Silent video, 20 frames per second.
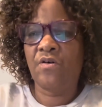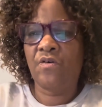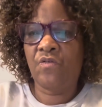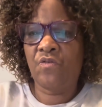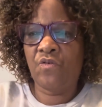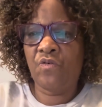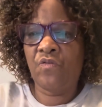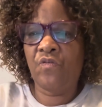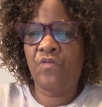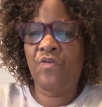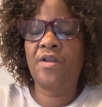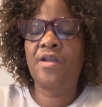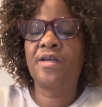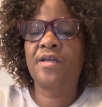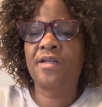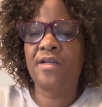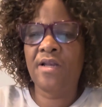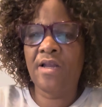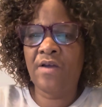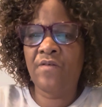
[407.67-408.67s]

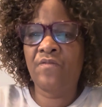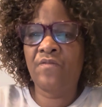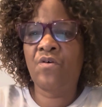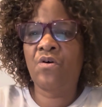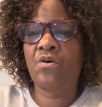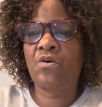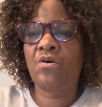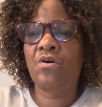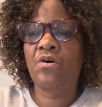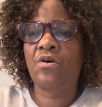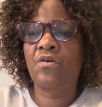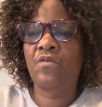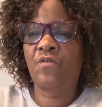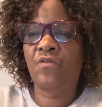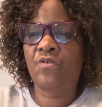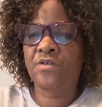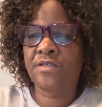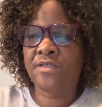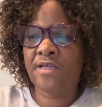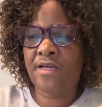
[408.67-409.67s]
fulfilling level
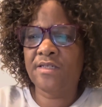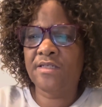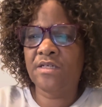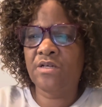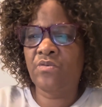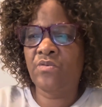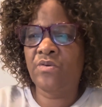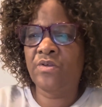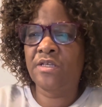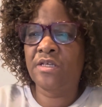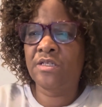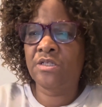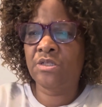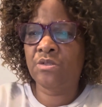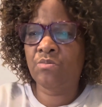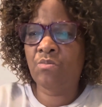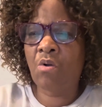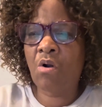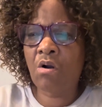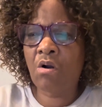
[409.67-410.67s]
for starting with a
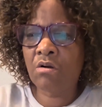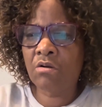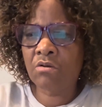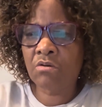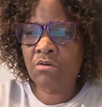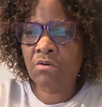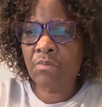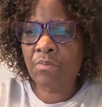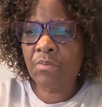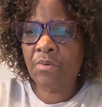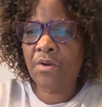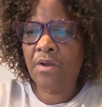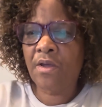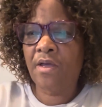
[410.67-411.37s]
small group